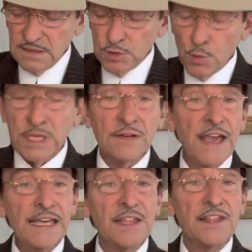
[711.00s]
When in
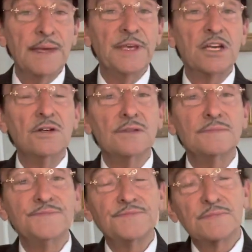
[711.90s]
Vegas, give me a
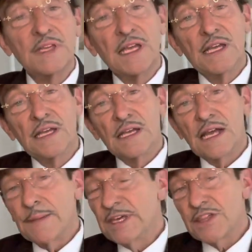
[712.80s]
call.
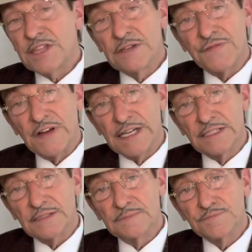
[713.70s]
I'm easy to
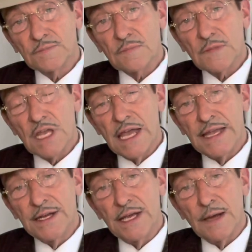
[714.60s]
find.
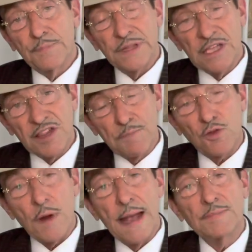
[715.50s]
And please
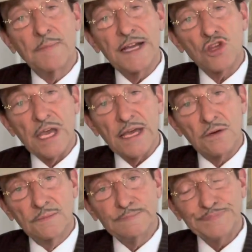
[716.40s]
subscribe to my
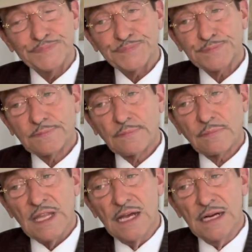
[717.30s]
channel.
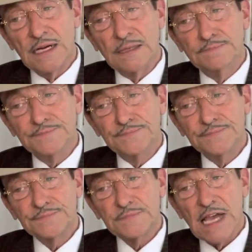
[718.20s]

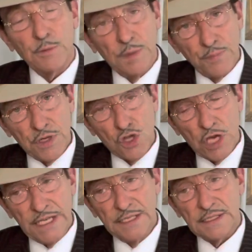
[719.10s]
I would
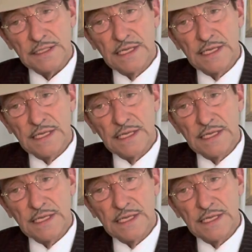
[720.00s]
appreciate it.